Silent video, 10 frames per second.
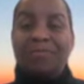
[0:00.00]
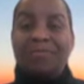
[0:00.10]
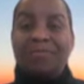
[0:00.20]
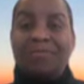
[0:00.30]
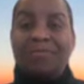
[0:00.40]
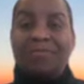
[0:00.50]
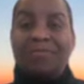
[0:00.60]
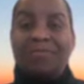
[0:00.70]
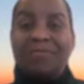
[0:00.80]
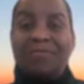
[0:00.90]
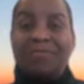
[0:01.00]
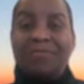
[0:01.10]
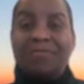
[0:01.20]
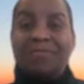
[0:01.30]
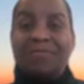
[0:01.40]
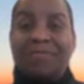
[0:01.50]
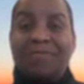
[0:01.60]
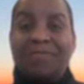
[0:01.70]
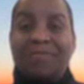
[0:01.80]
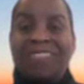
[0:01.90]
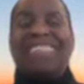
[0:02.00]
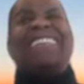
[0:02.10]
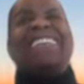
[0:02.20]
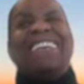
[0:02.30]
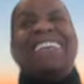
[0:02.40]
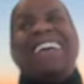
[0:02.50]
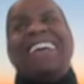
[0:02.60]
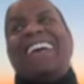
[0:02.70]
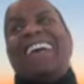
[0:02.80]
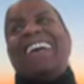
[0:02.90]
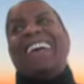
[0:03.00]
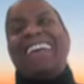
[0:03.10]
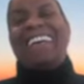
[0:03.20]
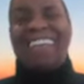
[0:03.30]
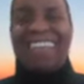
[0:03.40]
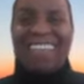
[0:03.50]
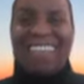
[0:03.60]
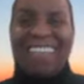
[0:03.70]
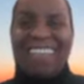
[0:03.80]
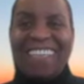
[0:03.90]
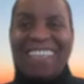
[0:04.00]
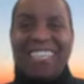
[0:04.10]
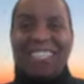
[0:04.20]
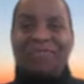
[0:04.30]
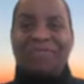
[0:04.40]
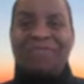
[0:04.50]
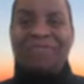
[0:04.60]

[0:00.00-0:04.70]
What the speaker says: No words are spoken by the person on screen.